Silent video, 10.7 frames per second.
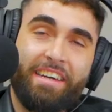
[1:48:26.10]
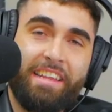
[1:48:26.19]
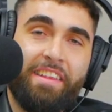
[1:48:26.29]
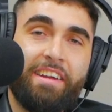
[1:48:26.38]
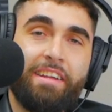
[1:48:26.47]
Yeah,
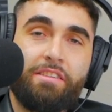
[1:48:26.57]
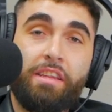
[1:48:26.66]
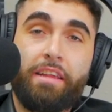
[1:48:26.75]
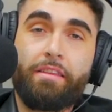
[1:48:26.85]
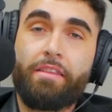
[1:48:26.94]
that lady.
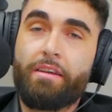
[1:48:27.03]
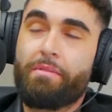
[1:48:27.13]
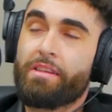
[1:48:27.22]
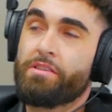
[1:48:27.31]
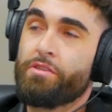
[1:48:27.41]
The other thing
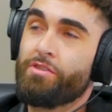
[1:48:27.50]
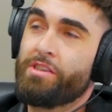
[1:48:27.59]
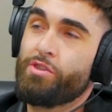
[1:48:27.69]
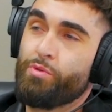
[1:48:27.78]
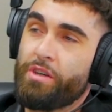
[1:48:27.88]
about the social
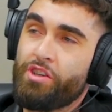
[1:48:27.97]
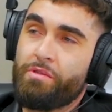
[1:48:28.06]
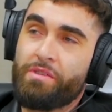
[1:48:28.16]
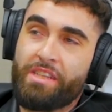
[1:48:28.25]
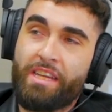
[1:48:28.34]

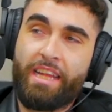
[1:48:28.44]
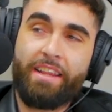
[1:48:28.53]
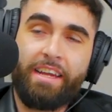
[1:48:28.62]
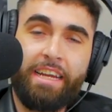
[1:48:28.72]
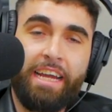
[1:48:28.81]
situation was that
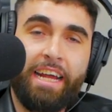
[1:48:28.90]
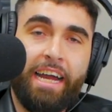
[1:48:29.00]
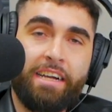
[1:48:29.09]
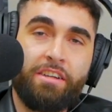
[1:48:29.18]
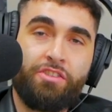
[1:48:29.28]
that lady had
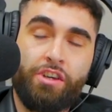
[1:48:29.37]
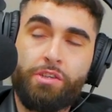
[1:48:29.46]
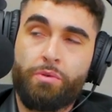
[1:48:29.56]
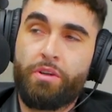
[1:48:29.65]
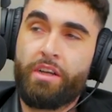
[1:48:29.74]
acted
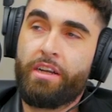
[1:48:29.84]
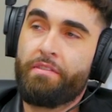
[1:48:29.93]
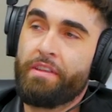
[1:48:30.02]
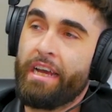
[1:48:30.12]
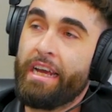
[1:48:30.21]
just rude
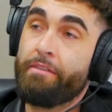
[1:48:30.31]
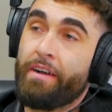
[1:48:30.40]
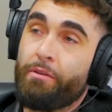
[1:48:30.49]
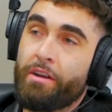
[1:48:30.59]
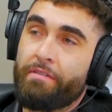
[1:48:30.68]
enough that if
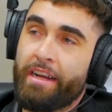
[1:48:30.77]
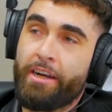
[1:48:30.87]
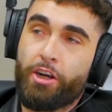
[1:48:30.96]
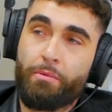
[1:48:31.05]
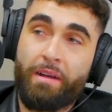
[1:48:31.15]
I would have
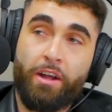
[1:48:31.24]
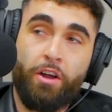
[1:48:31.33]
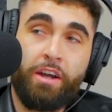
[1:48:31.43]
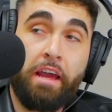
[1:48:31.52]
handed her my card,